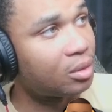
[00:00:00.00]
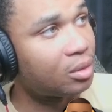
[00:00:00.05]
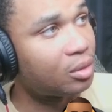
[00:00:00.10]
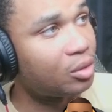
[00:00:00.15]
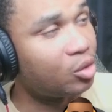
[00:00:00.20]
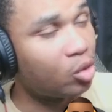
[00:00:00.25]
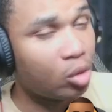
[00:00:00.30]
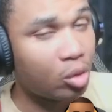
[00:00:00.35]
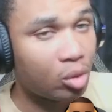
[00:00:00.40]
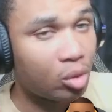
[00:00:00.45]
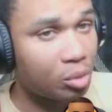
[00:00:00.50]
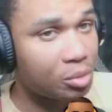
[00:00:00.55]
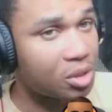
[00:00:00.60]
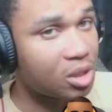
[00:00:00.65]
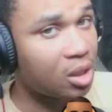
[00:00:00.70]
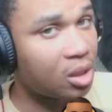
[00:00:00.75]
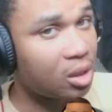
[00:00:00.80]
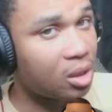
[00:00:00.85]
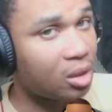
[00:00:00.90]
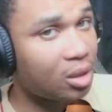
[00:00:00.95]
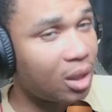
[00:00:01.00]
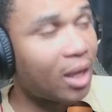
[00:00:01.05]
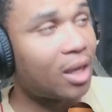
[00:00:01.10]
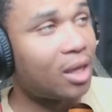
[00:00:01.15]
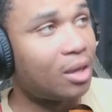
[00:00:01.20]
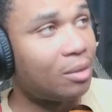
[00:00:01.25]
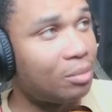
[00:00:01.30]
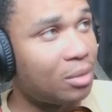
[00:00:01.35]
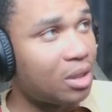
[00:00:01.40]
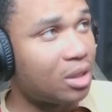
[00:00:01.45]
You know what I'm saying? That
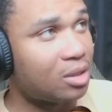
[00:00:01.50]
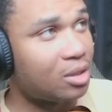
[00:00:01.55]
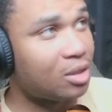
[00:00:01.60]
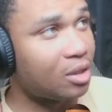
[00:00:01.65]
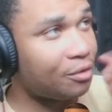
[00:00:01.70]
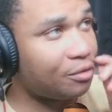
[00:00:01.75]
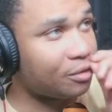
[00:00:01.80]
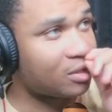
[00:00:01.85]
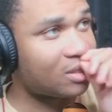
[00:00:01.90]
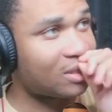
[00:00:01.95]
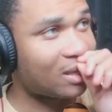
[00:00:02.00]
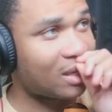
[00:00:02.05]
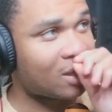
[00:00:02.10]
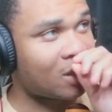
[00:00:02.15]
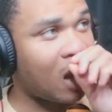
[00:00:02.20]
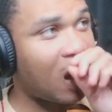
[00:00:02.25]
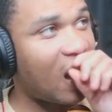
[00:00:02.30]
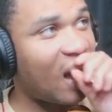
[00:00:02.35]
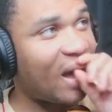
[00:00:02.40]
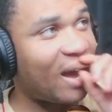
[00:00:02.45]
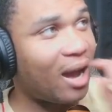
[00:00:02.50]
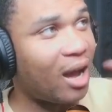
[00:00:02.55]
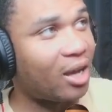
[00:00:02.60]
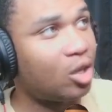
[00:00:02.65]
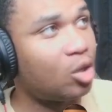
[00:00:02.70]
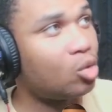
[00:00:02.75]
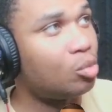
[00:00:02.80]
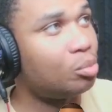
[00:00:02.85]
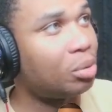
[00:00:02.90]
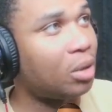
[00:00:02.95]
get me the difference. That's high
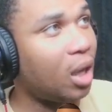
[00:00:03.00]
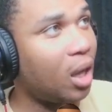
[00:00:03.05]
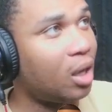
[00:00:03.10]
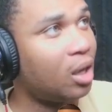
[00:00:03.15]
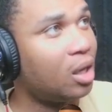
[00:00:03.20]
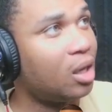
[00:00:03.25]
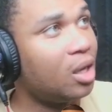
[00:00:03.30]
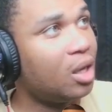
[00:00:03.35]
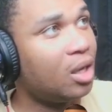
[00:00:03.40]
IQ play.